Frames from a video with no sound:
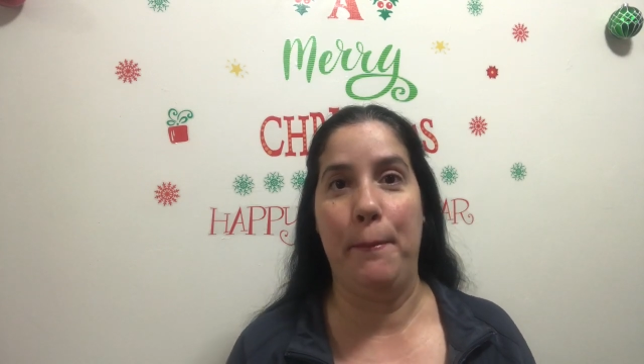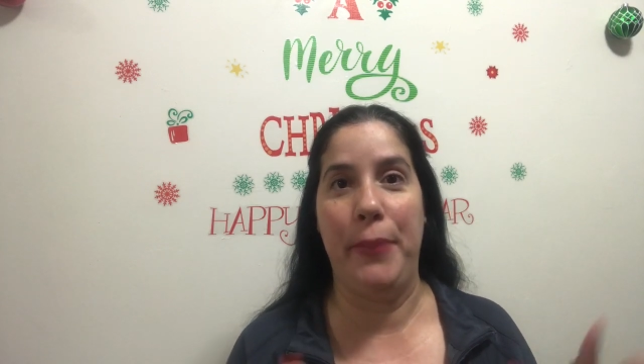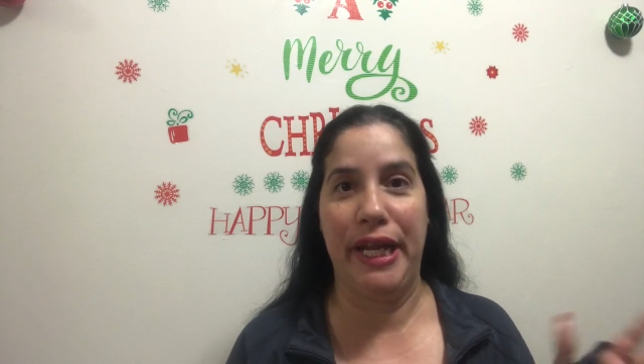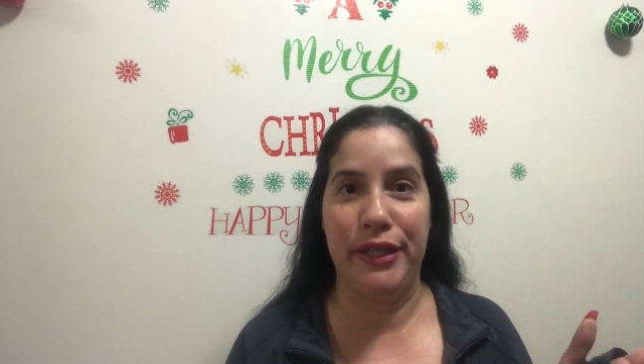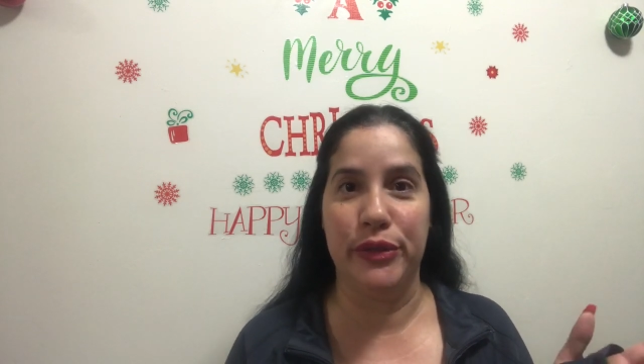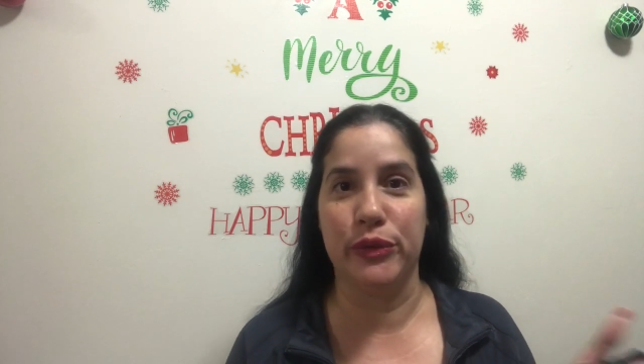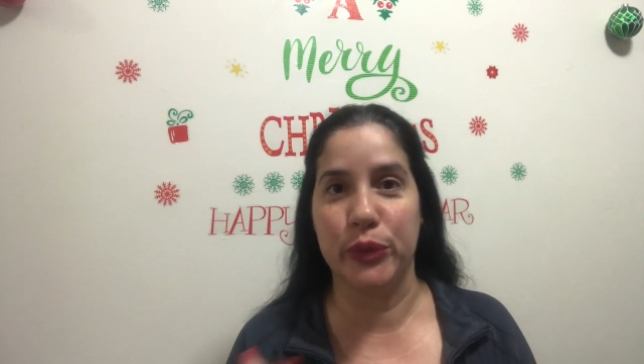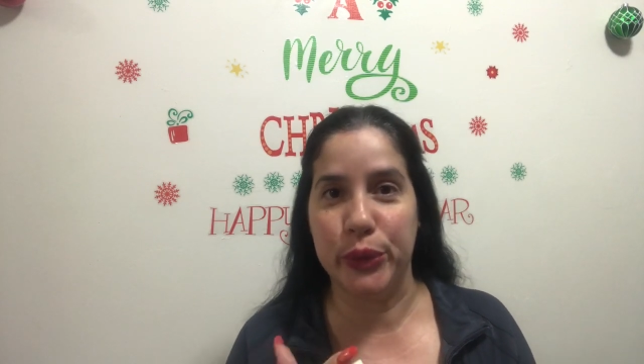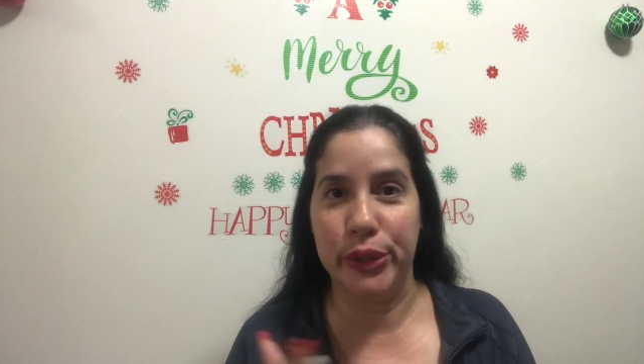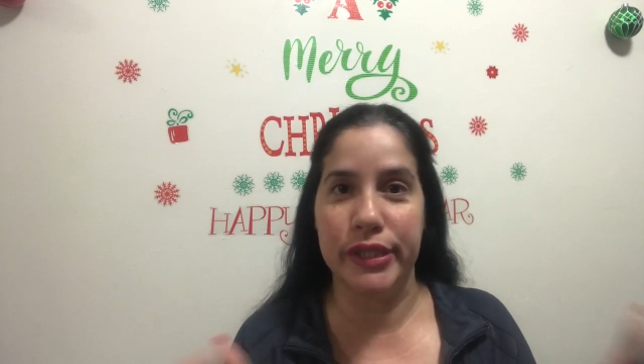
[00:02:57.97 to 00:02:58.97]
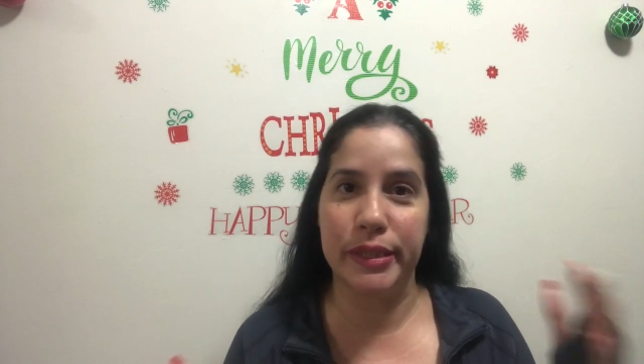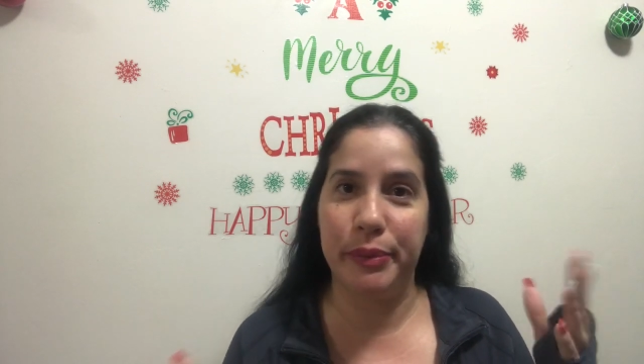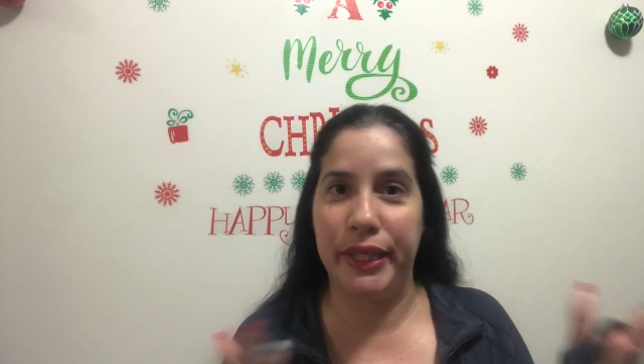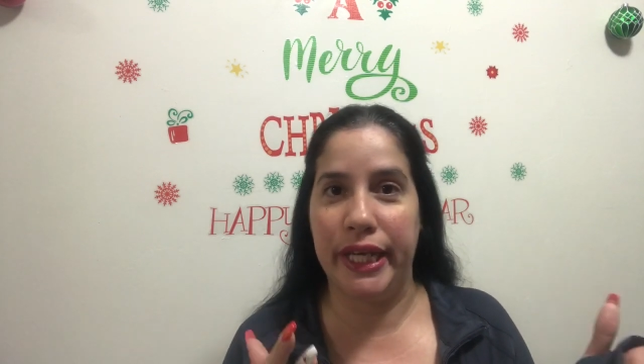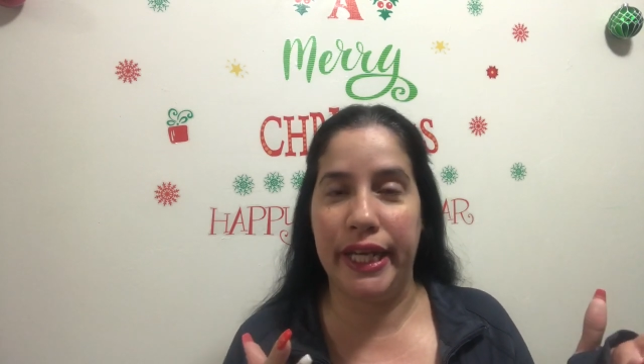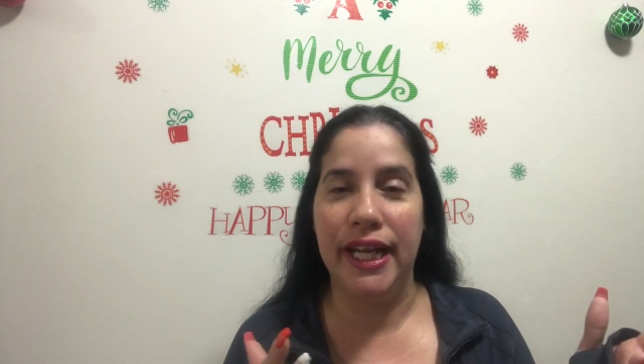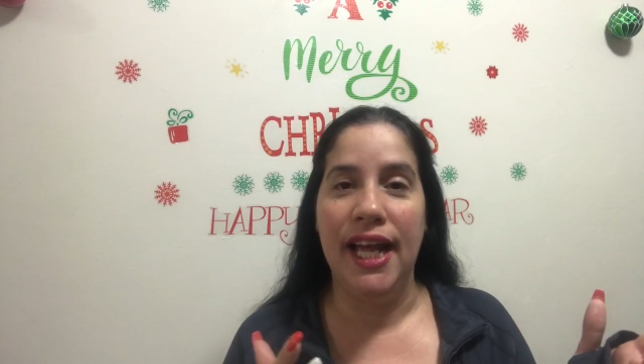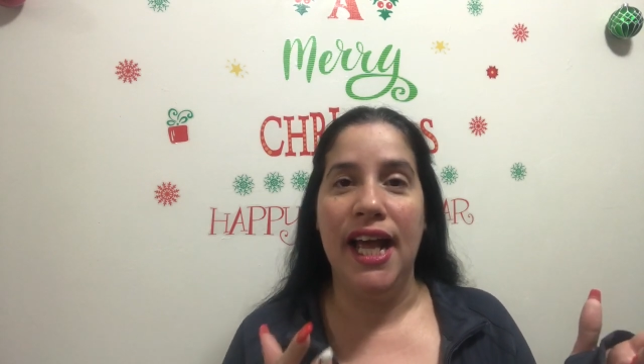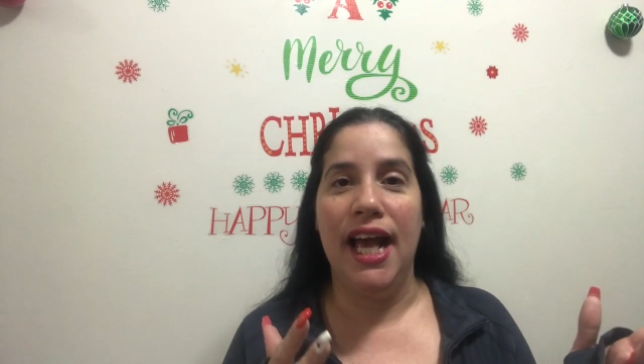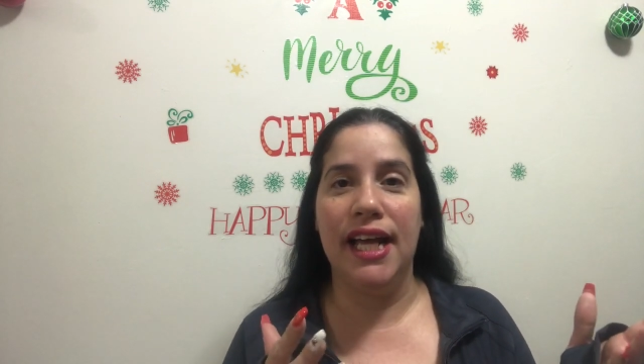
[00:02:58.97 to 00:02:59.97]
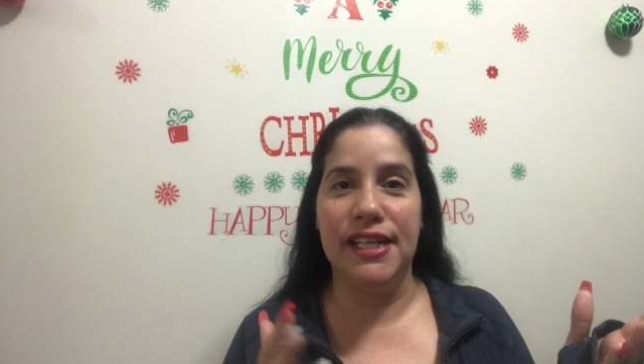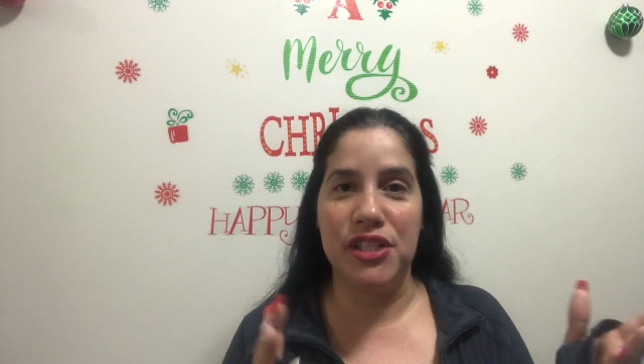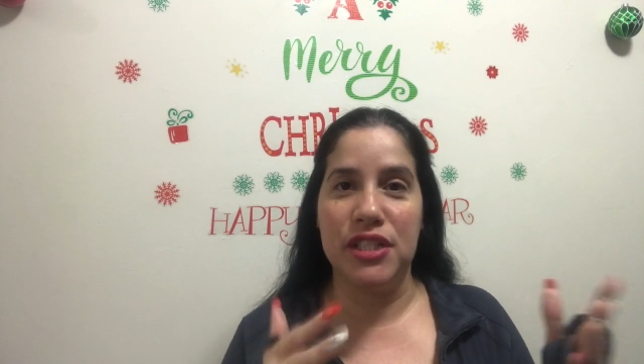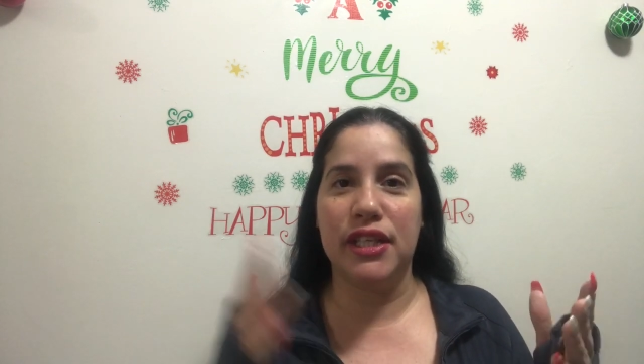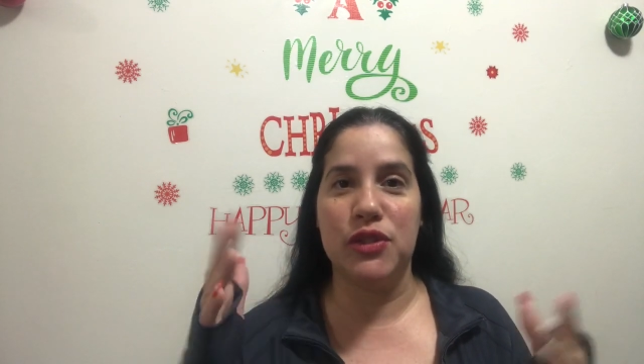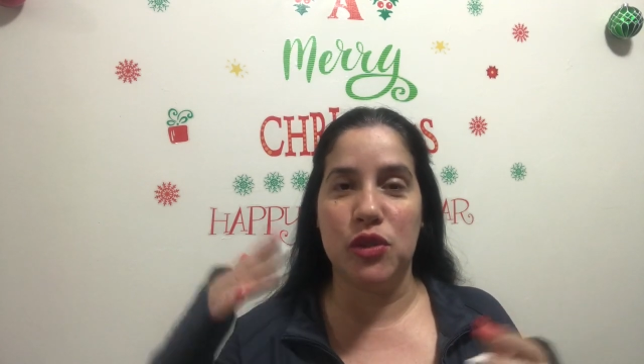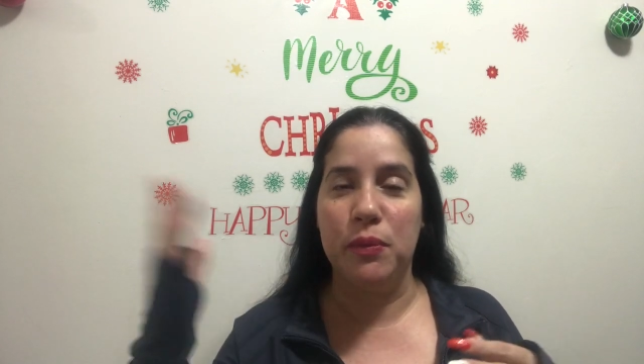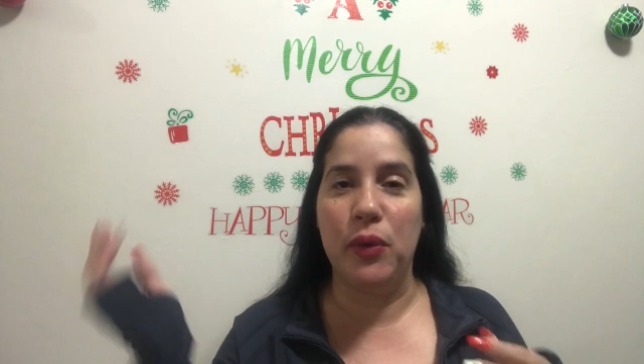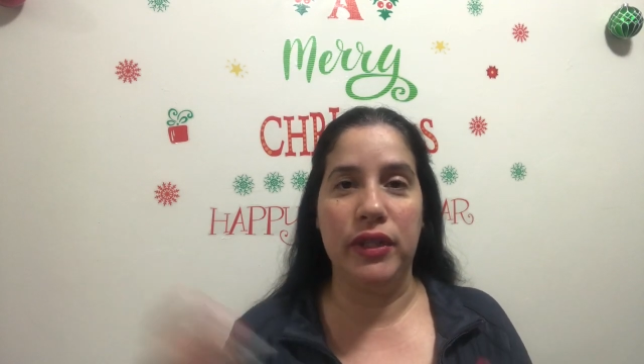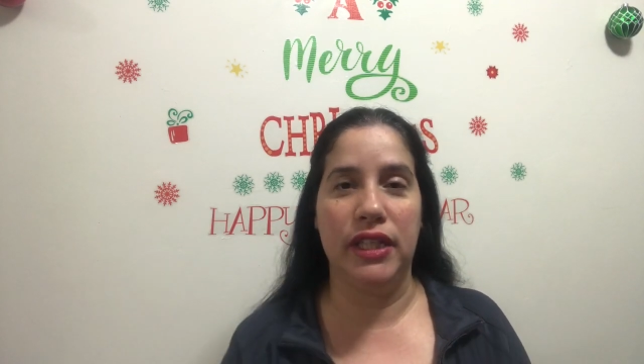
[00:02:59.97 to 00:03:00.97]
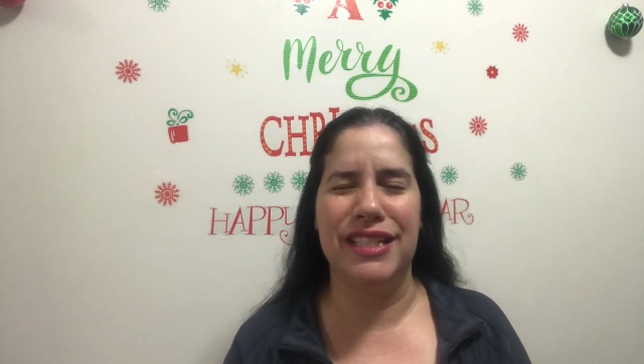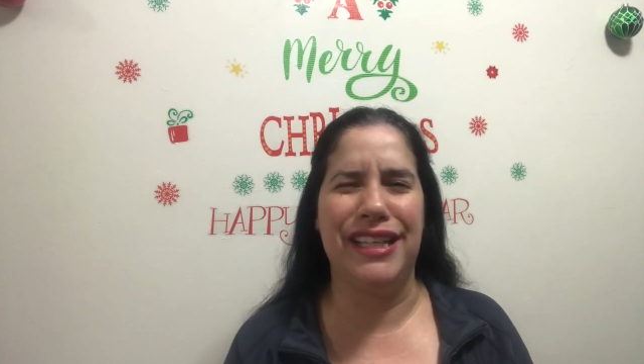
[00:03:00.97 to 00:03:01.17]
bend the rules a bit. And it just gets to the point that it's